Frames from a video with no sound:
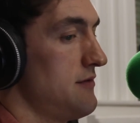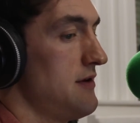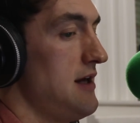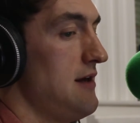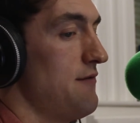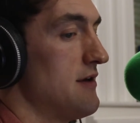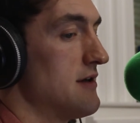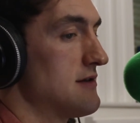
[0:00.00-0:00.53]

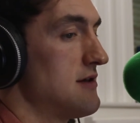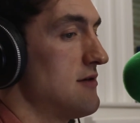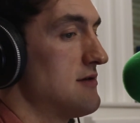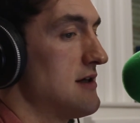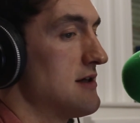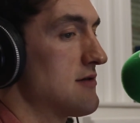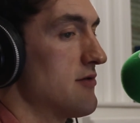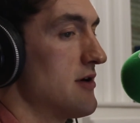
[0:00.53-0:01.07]
he feels
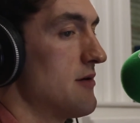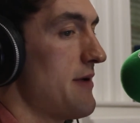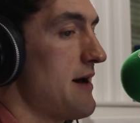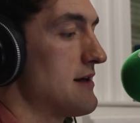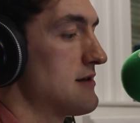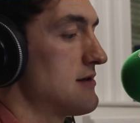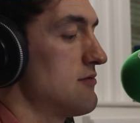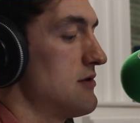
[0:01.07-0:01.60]
suits his career
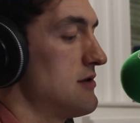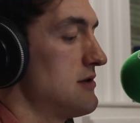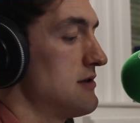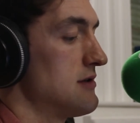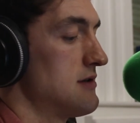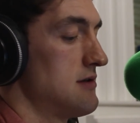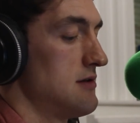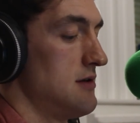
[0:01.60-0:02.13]
best, which
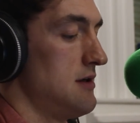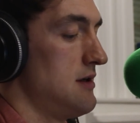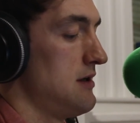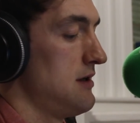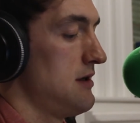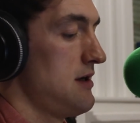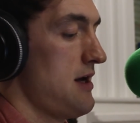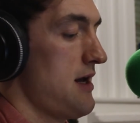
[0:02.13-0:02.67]
is
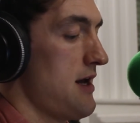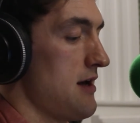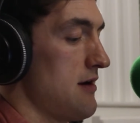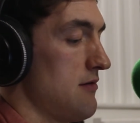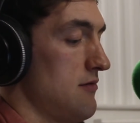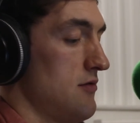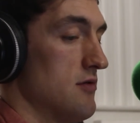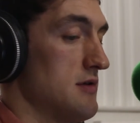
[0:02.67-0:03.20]
uh,
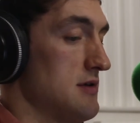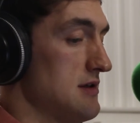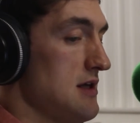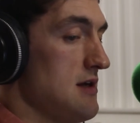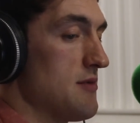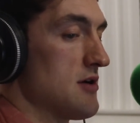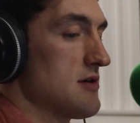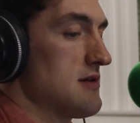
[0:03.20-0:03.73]
good to
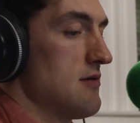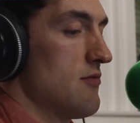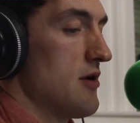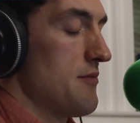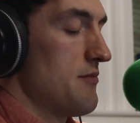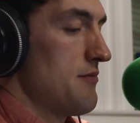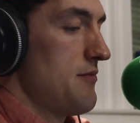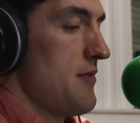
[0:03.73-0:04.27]
see because you
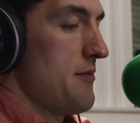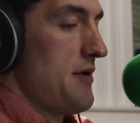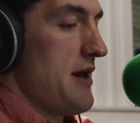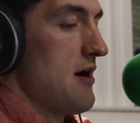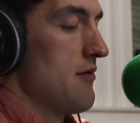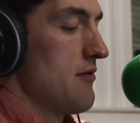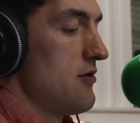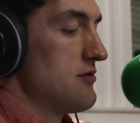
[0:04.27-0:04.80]
want a, a,
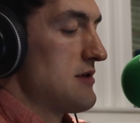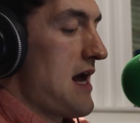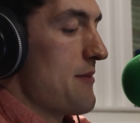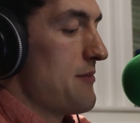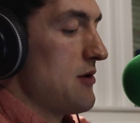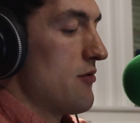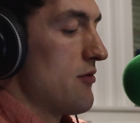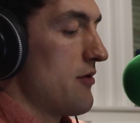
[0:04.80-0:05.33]
player who's
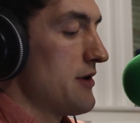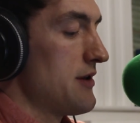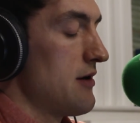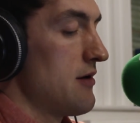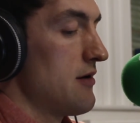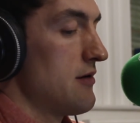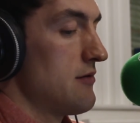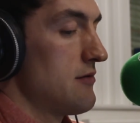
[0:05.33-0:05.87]
happy with what
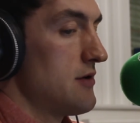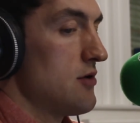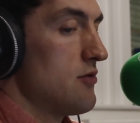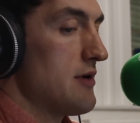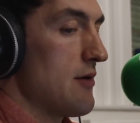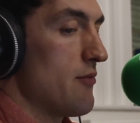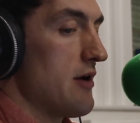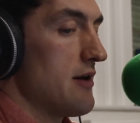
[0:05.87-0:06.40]
they're
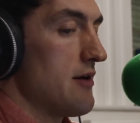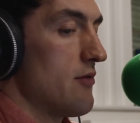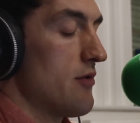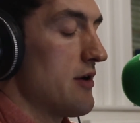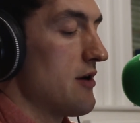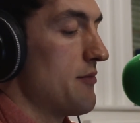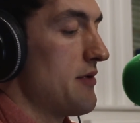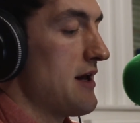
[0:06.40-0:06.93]
doing and where they're,
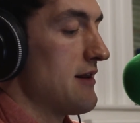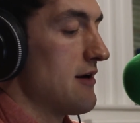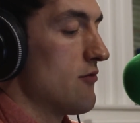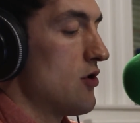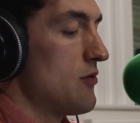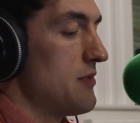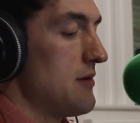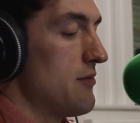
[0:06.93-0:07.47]
where they're playing their
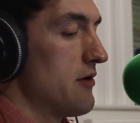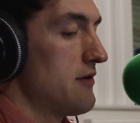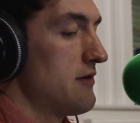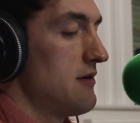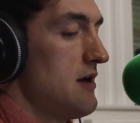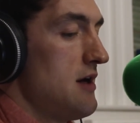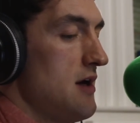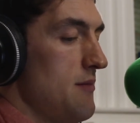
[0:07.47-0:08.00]
rugby. But
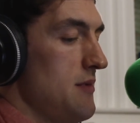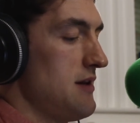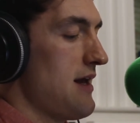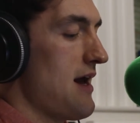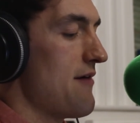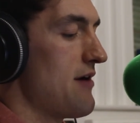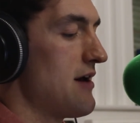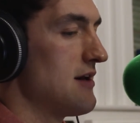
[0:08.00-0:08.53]
I mean,
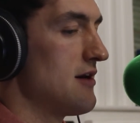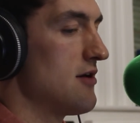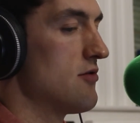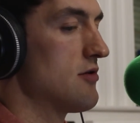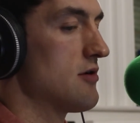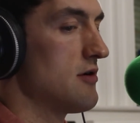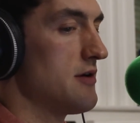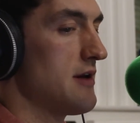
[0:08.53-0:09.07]
they have
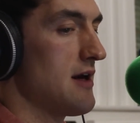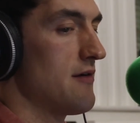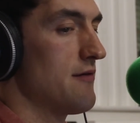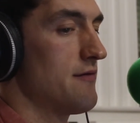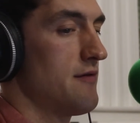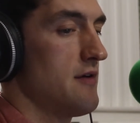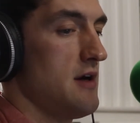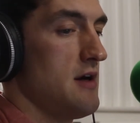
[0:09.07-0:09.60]
Adeolokun, they
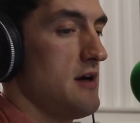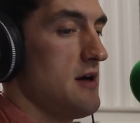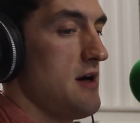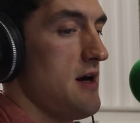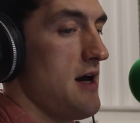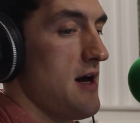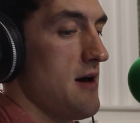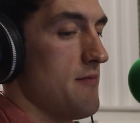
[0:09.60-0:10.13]
have
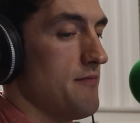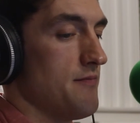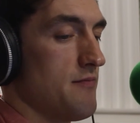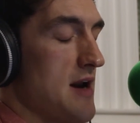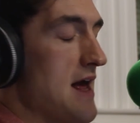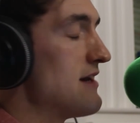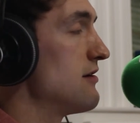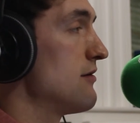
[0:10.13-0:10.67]
um,
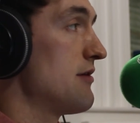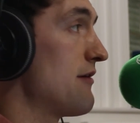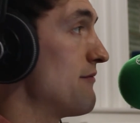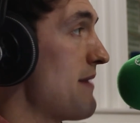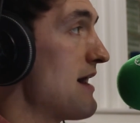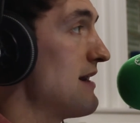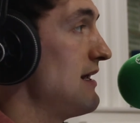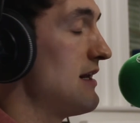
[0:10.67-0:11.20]
plenty.
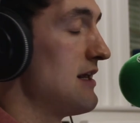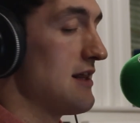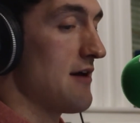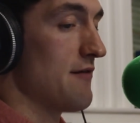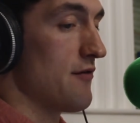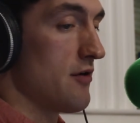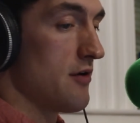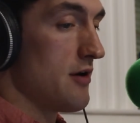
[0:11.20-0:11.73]
They've Matt Healy,
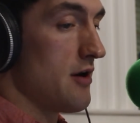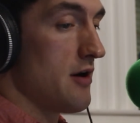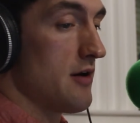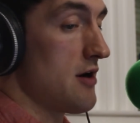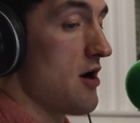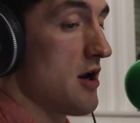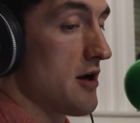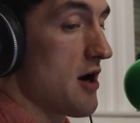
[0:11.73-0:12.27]
they've
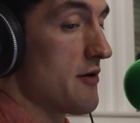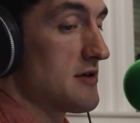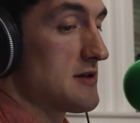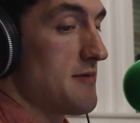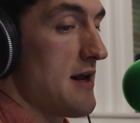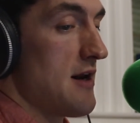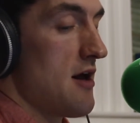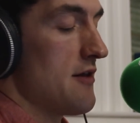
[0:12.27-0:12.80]
Kyle uh,
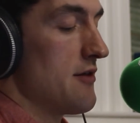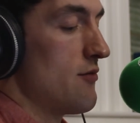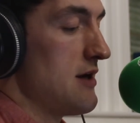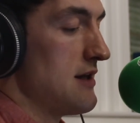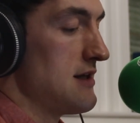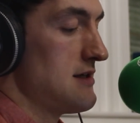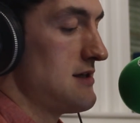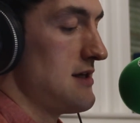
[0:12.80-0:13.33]
Godwin's played a lot on the
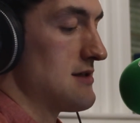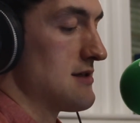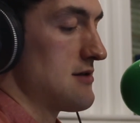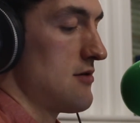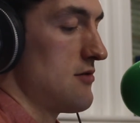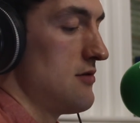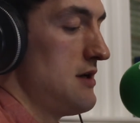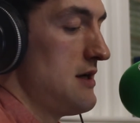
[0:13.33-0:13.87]
wing this season,
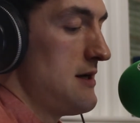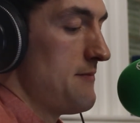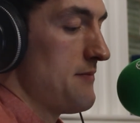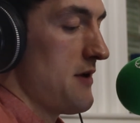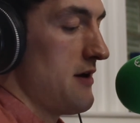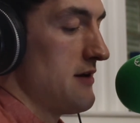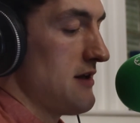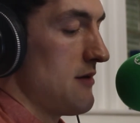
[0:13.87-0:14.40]
so
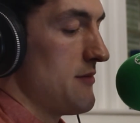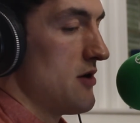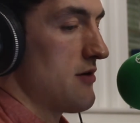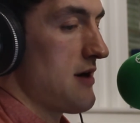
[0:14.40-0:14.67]
I think they'll be